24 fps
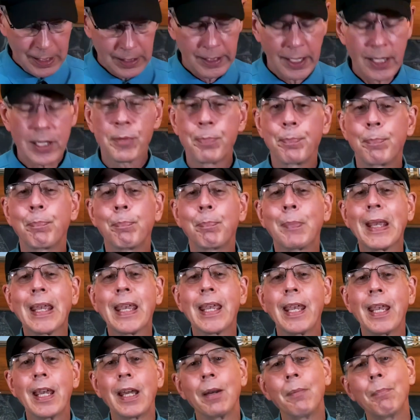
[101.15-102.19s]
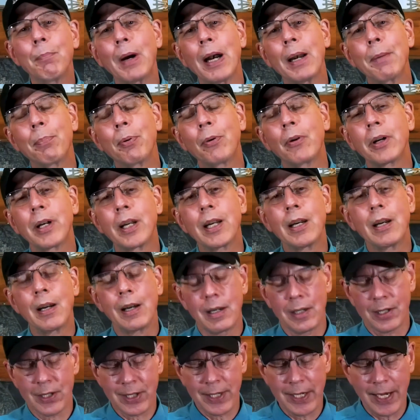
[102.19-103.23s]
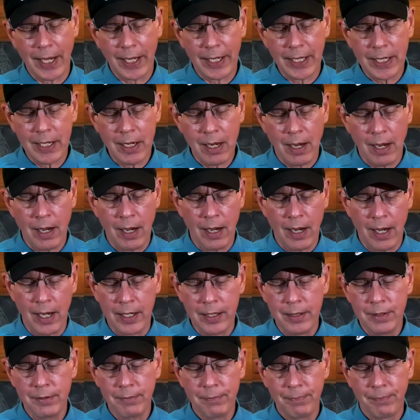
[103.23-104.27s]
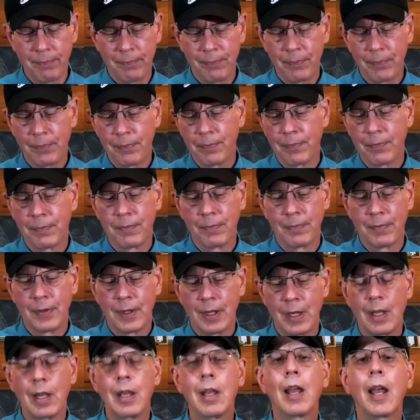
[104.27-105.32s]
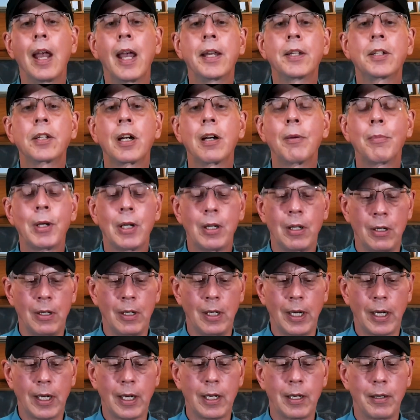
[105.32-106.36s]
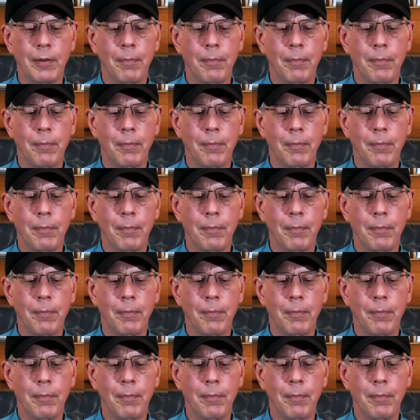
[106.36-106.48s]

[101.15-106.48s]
Let's begin by snelling on a terminal hook.